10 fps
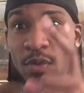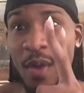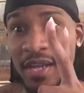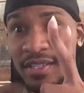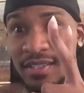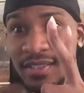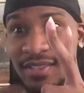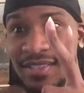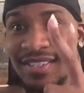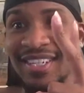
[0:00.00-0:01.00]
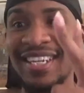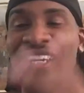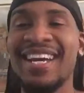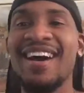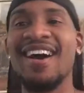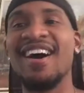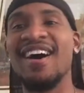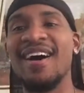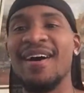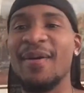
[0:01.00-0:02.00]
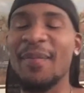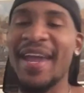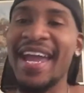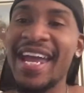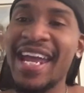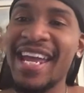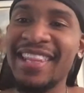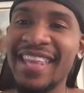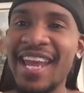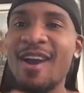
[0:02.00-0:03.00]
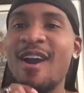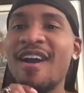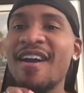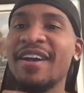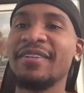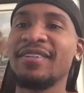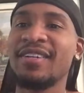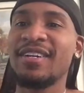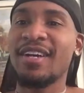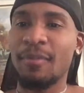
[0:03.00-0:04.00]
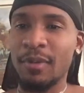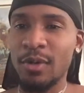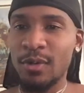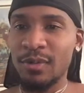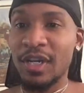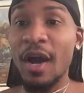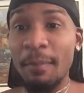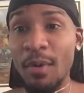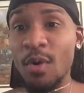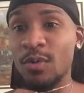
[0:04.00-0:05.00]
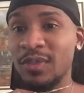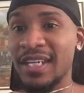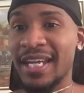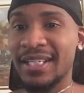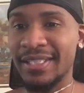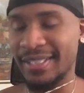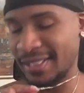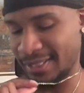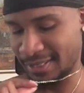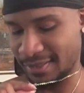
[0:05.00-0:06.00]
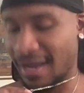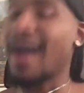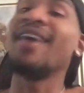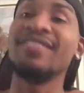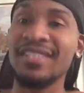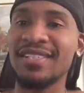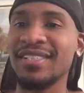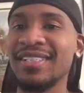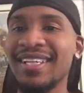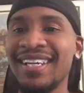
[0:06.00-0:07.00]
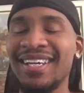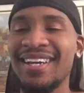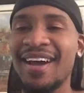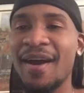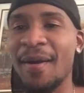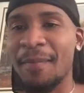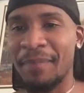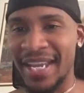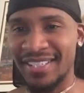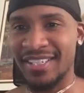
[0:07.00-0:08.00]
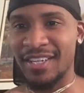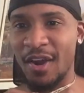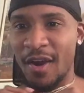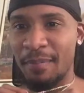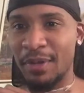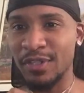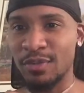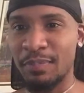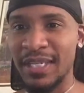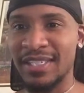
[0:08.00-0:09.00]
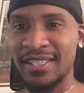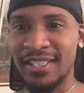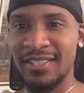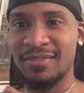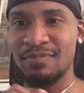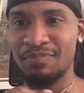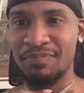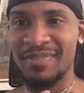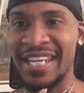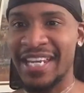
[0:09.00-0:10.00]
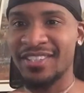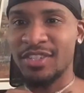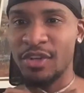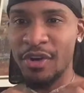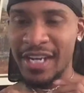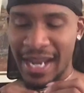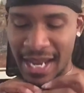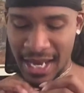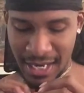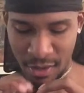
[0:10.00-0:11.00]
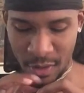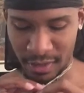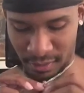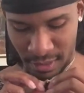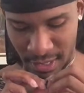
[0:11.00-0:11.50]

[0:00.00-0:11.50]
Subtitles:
2. And they are couple necklaces, obviously. Basically are puzzle pieces, yin to your yang, or